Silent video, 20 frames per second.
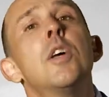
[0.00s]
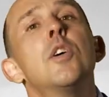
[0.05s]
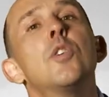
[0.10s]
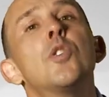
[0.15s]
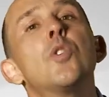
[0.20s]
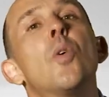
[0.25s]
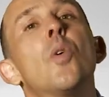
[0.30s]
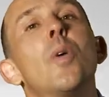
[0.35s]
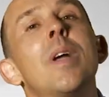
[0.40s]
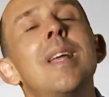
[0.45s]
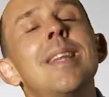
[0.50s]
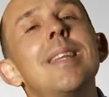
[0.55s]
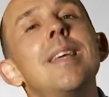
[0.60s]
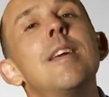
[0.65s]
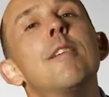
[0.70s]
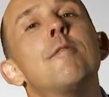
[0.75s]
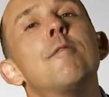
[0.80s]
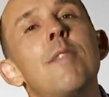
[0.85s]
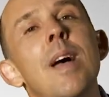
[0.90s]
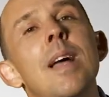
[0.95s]
So in the
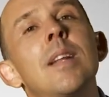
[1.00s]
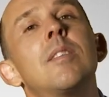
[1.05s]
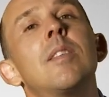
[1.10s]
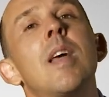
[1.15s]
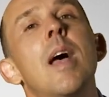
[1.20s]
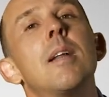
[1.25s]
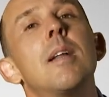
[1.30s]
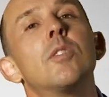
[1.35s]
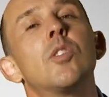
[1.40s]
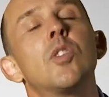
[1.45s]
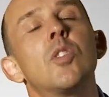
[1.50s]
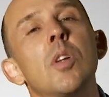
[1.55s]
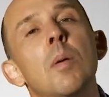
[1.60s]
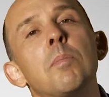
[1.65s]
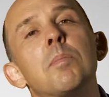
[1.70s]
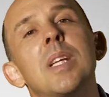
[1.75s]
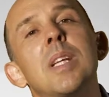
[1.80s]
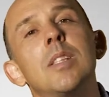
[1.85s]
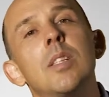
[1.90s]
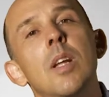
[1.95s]
event that
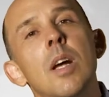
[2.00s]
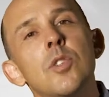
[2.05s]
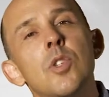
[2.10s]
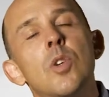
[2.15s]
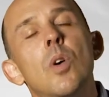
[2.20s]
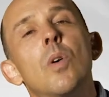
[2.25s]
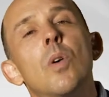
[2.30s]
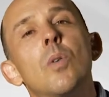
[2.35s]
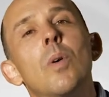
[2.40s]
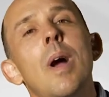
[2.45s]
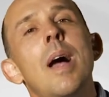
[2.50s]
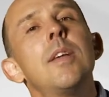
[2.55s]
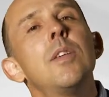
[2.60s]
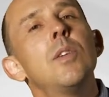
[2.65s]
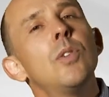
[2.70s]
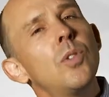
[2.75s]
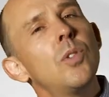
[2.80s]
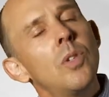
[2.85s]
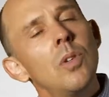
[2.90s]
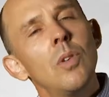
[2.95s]
something does go awry,
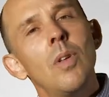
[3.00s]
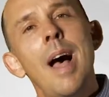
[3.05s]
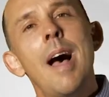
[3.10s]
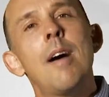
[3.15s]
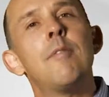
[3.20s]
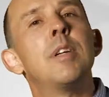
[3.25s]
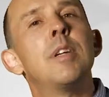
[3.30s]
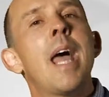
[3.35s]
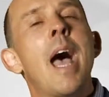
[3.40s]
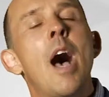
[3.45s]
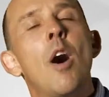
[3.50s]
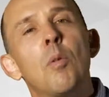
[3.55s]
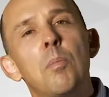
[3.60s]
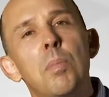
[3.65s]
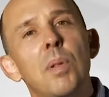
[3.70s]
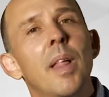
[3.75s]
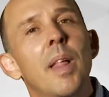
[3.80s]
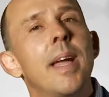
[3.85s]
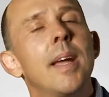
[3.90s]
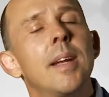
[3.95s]
you still have an out
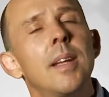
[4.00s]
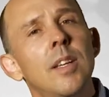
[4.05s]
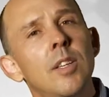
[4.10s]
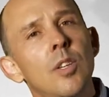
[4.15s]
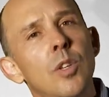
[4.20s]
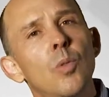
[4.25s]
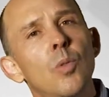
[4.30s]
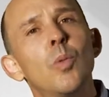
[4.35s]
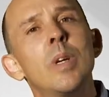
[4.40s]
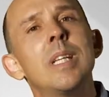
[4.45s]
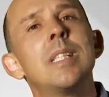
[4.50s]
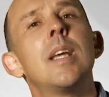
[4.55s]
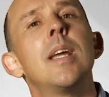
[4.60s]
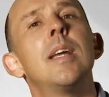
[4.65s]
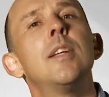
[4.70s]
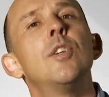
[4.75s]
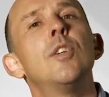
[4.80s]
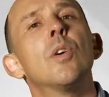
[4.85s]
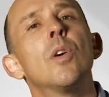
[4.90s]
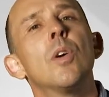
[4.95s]
plan and you
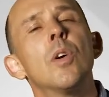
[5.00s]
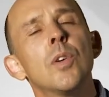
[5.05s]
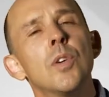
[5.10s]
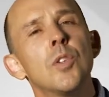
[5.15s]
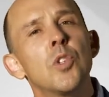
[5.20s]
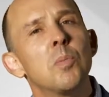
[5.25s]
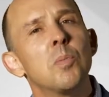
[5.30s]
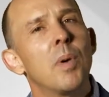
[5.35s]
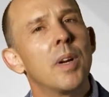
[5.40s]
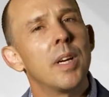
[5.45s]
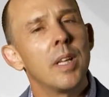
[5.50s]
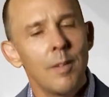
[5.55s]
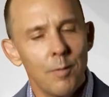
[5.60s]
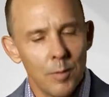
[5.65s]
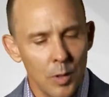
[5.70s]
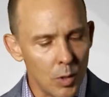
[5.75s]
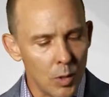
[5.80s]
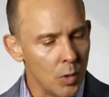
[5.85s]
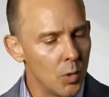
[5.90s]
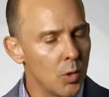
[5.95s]
retain your earnest money if
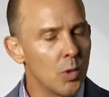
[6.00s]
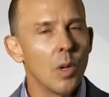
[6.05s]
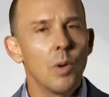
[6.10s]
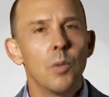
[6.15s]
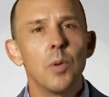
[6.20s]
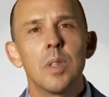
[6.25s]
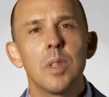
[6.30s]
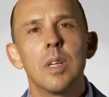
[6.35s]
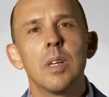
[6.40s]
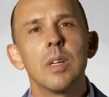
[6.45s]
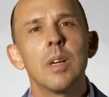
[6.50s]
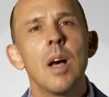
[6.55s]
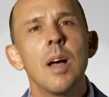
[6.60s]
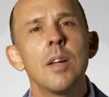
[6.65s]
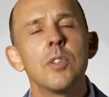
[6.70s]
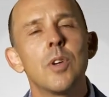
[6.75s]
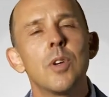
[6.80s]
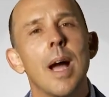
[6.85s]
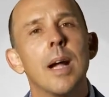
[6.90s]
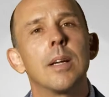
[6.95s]
you do so within the
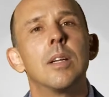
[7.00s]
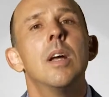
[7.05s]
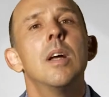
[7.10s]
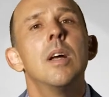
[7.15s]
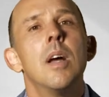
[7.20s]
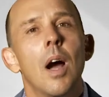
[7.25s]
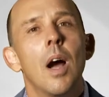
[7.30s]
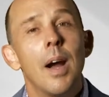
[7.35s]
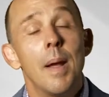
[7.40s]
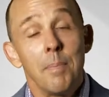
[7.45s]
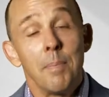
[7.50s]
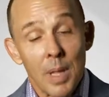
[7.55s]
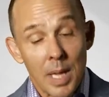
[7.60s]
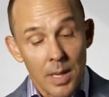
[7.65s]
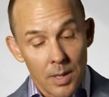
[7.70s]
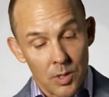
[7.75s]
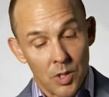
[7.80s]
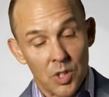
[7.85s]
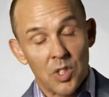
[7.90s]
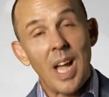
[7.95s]
contract. All right,
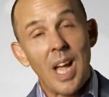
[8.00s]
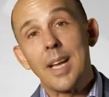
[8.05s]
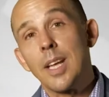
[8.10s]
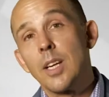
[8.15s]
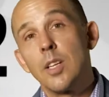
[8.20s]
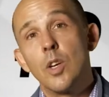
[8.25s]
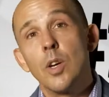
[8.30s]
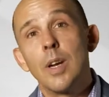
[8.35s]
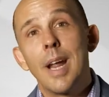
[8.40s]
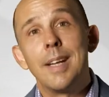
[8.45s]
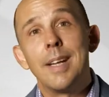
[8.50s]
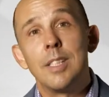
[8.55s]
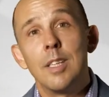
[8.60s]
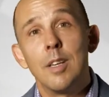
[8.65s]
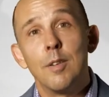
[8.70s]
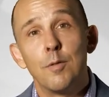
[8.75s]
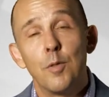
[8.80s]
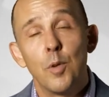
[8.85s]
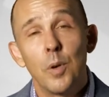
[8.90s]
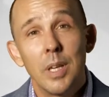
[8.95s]
the second good
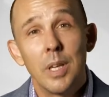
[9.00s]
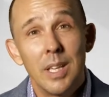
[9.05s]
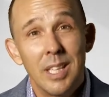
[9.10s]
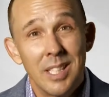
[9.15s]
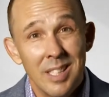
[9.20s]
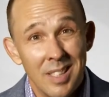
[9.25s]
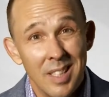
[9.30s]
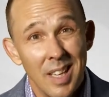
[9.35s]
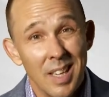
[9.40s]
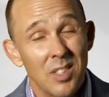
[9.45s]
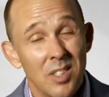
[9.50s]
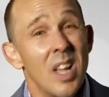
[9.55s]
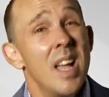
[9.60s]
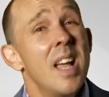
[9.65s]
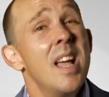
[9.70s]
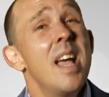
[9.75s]
idea for you is this.